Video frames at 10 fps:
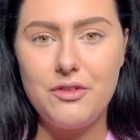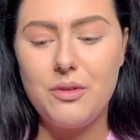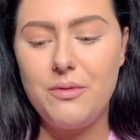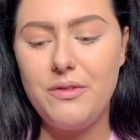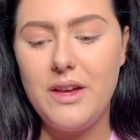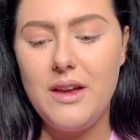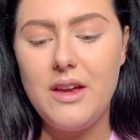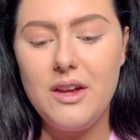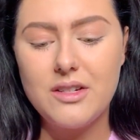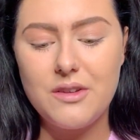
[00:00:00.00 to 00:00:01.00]
top of it,
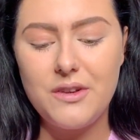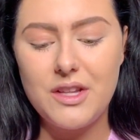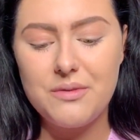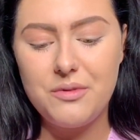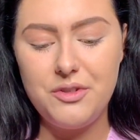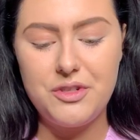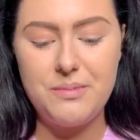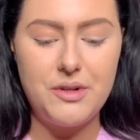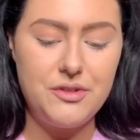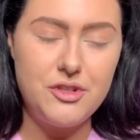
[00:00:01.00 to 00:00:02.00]
because I think that's what you're
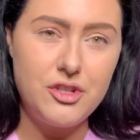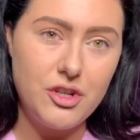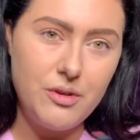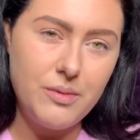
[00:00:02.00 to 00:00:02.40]
supposed to do.